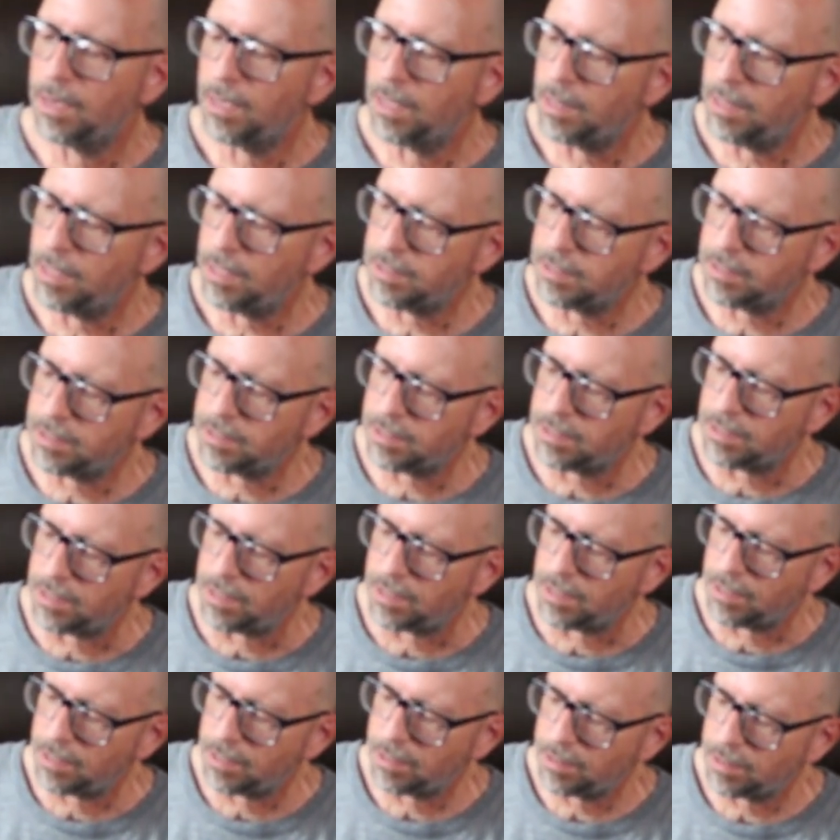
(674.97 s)
let's
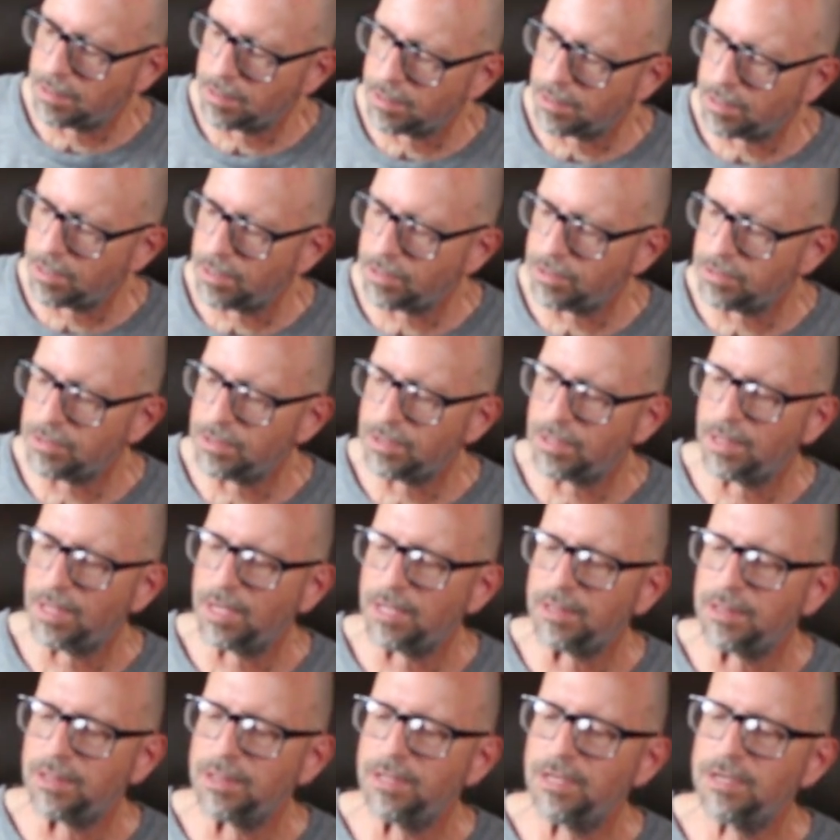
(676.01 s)
see, it tells you
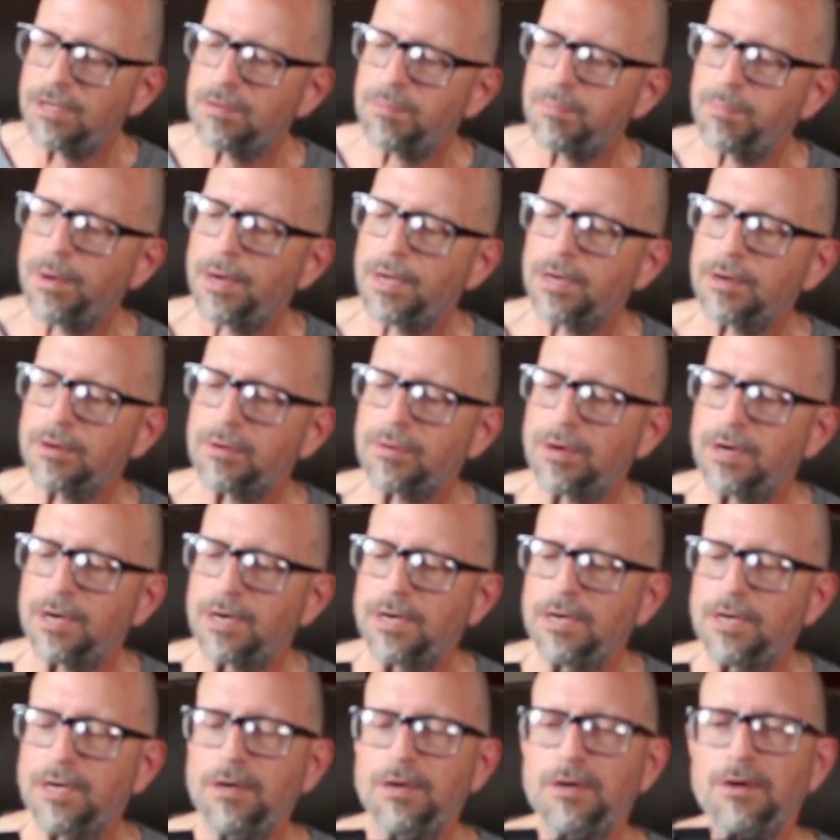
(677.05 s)
that this button right
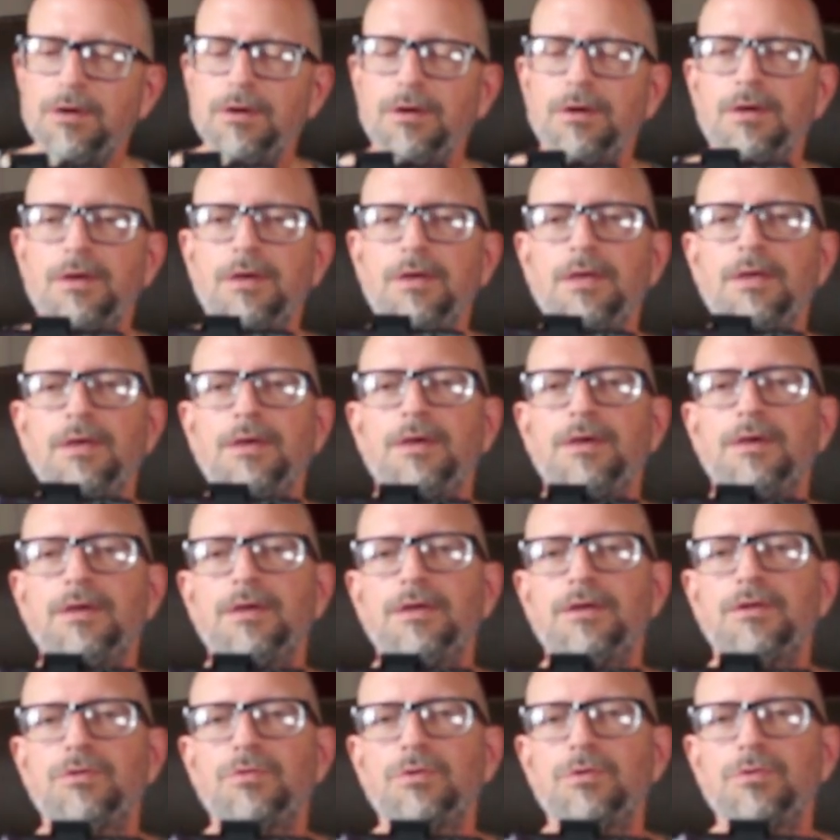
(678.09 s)
here
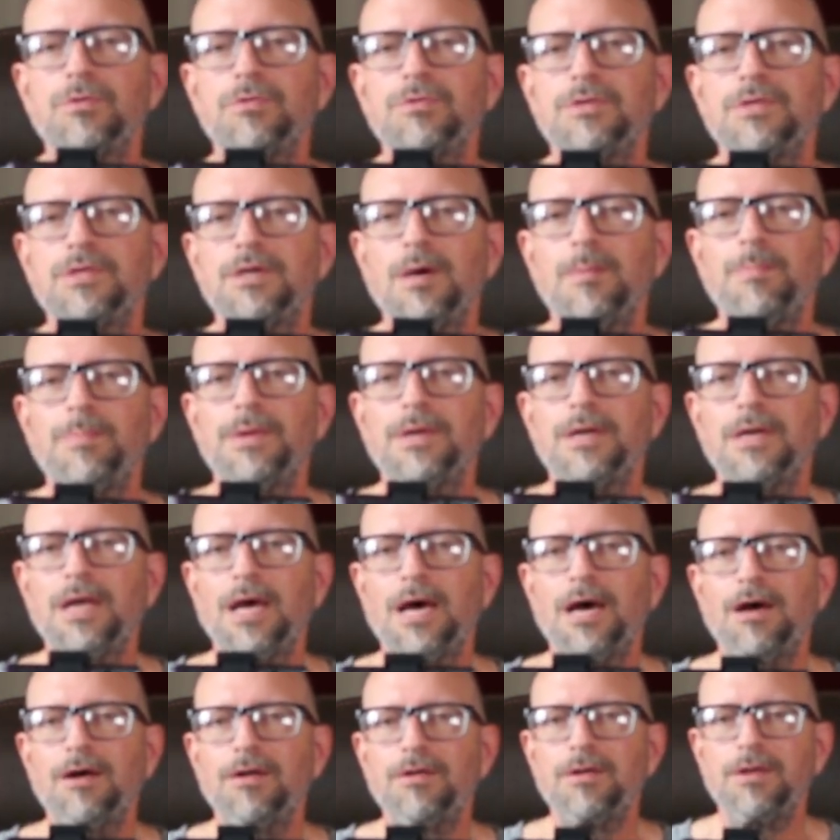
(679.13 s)
controls the up and
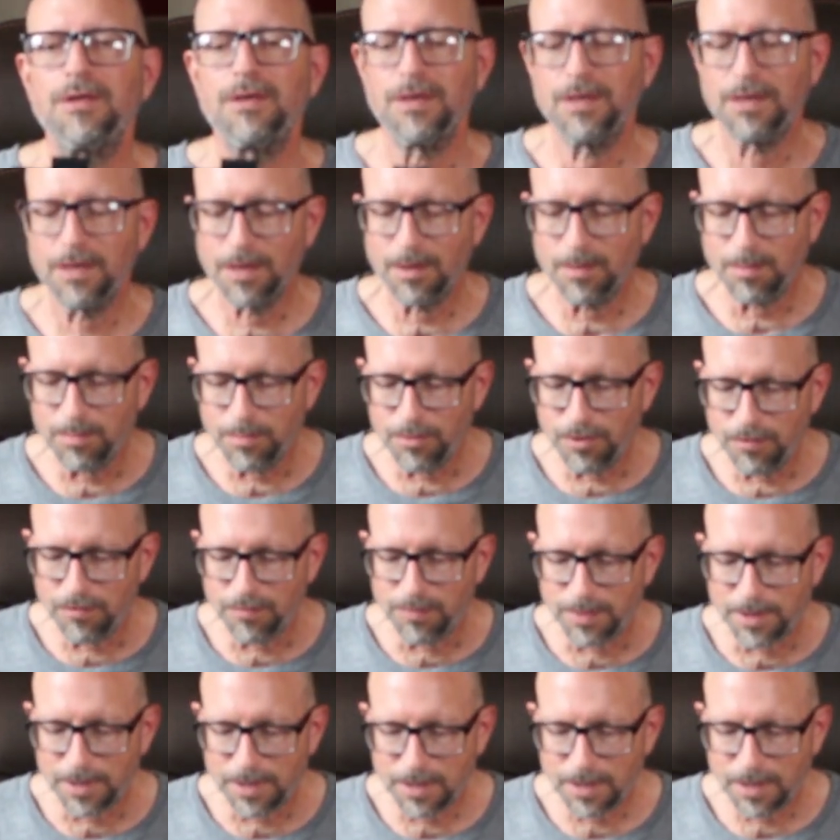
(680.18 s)
down
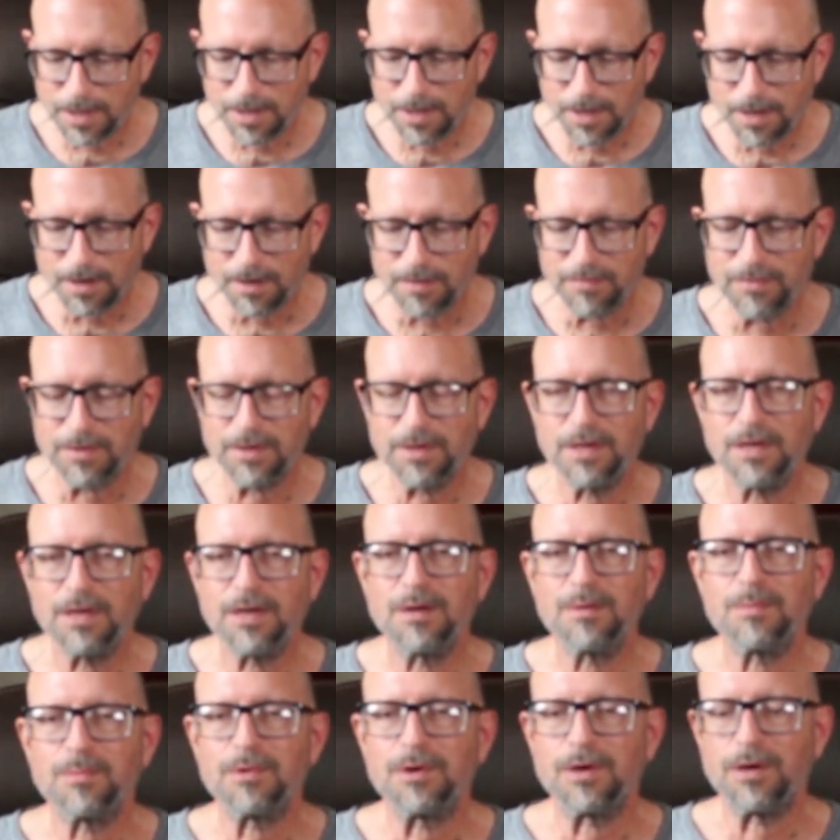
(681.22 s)
movement of the
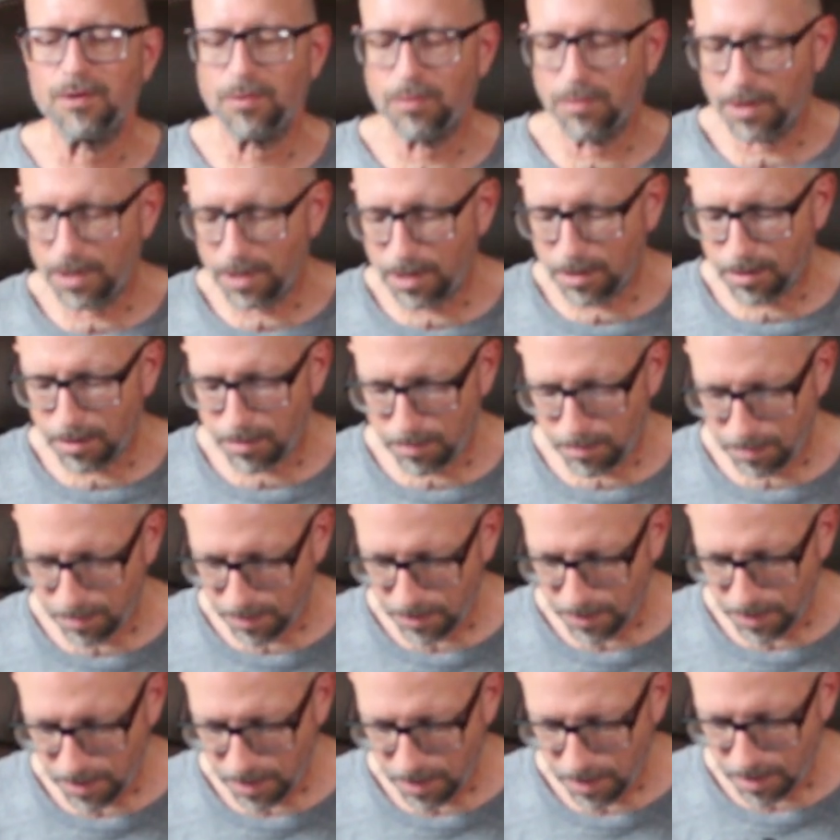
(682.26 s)
camera. Well,
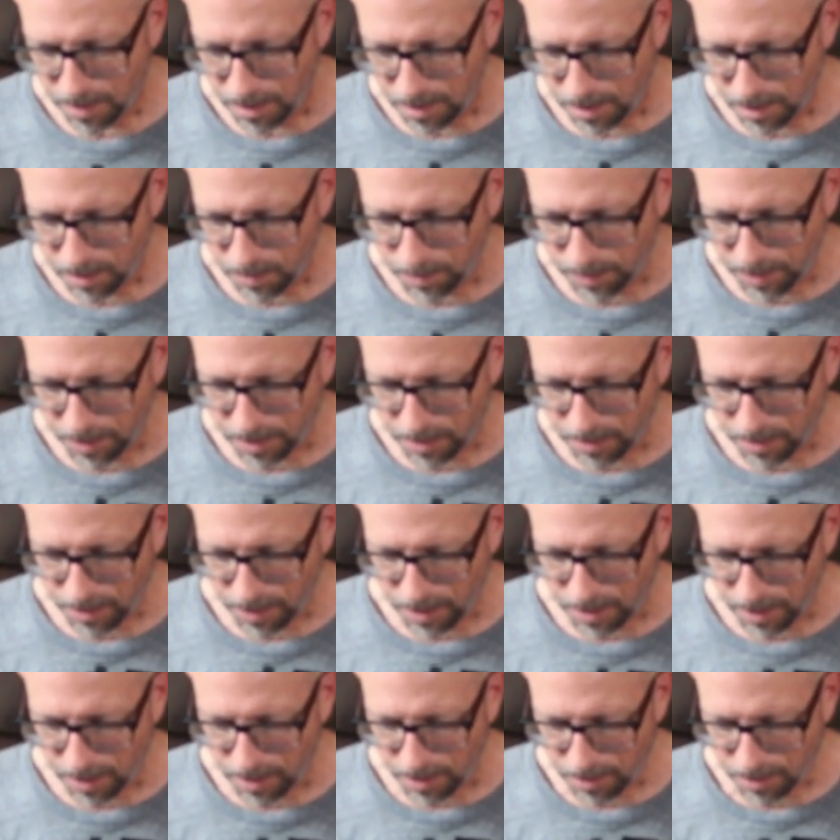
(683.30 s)
this button
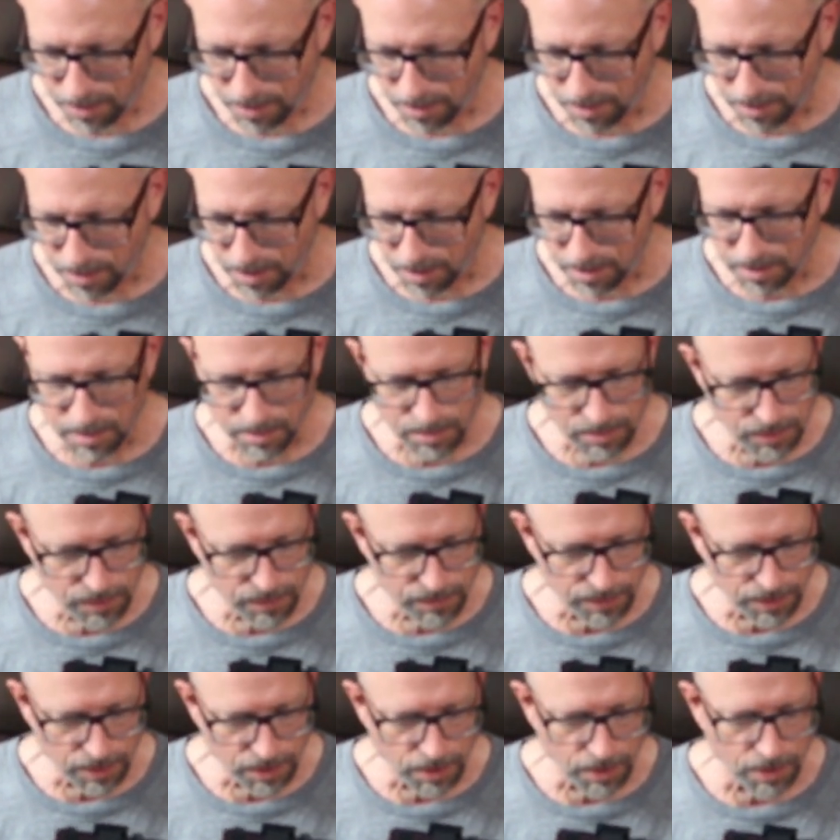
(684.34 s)
right here doesn't
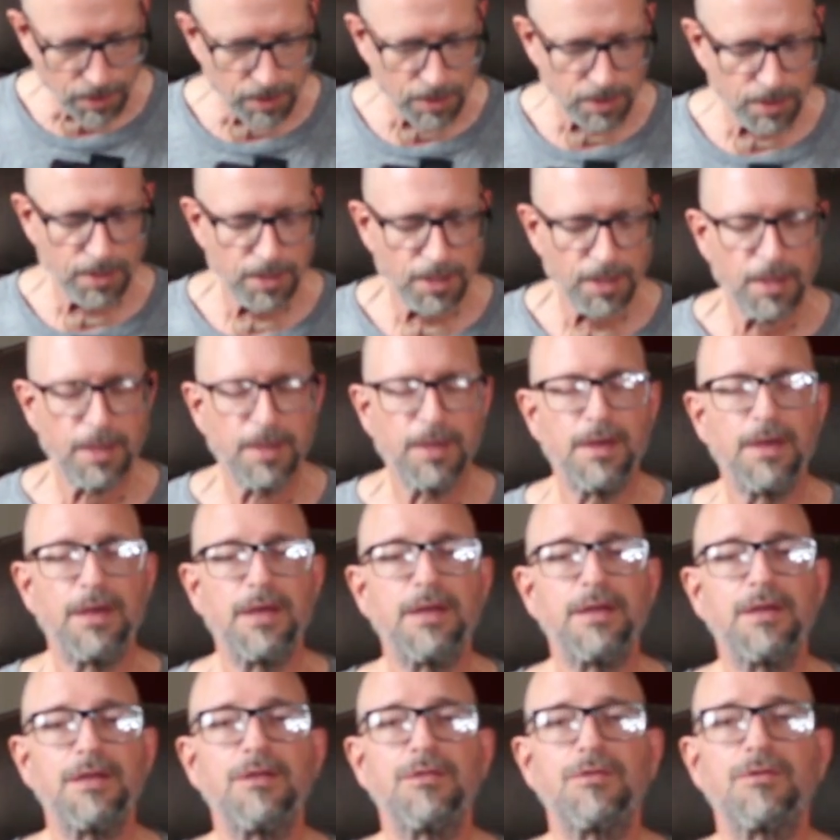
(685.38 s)
move at all,
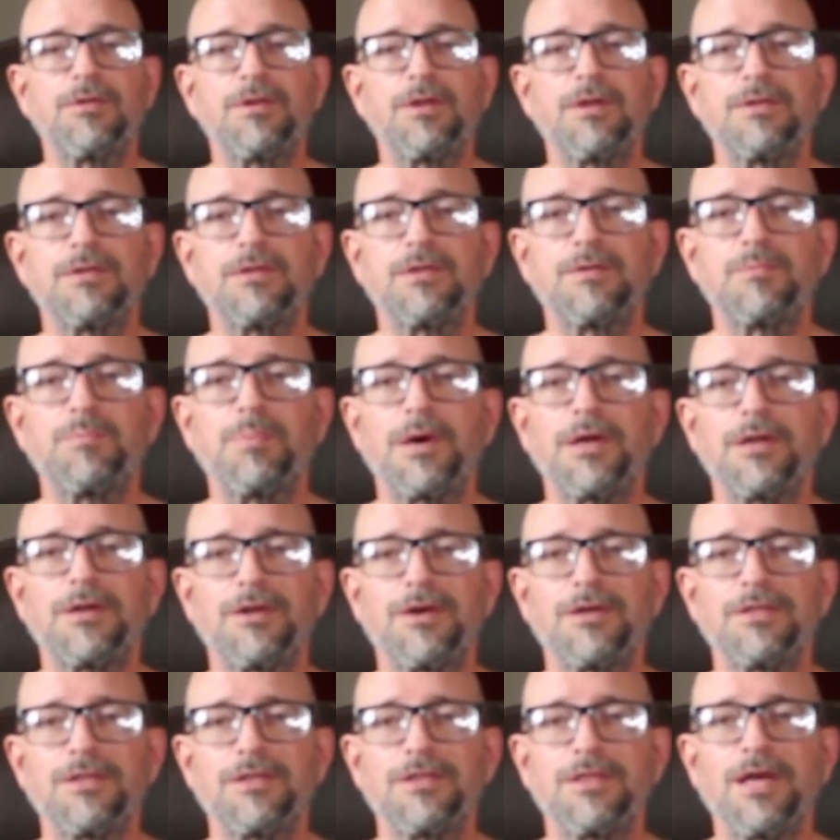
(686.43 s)
and neither does this button
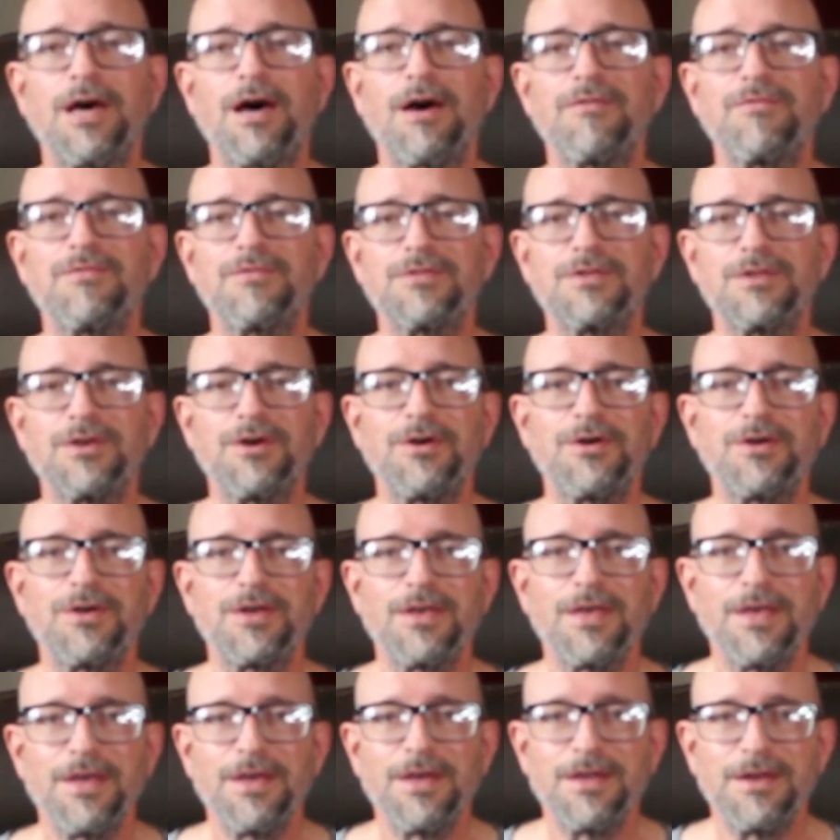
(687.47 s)
on the left. So
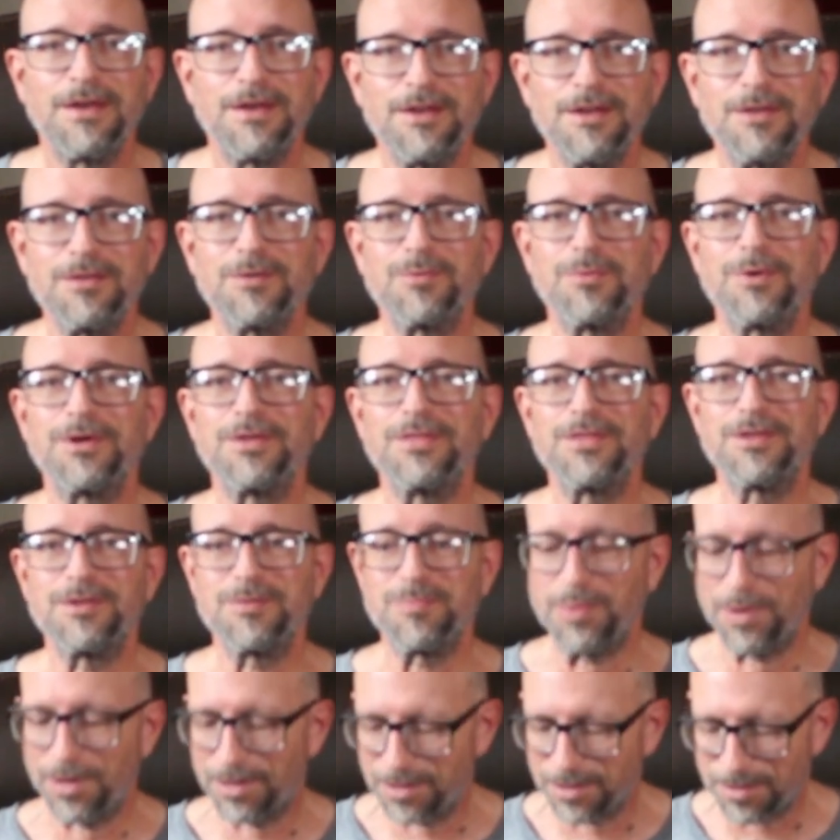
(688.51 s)
neither one of these
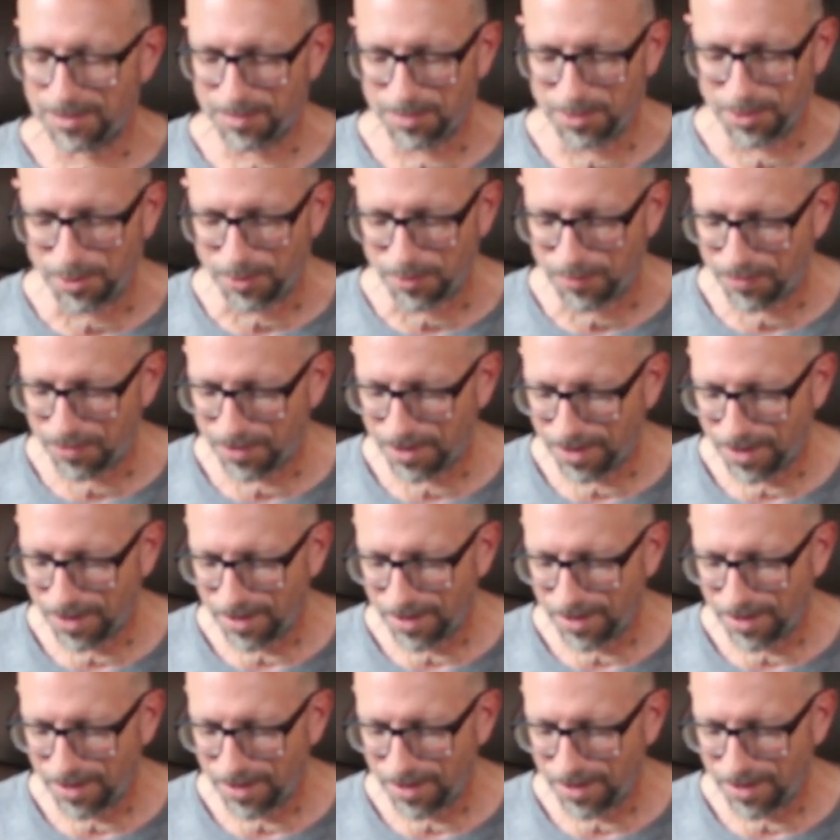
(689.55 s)
buttons move.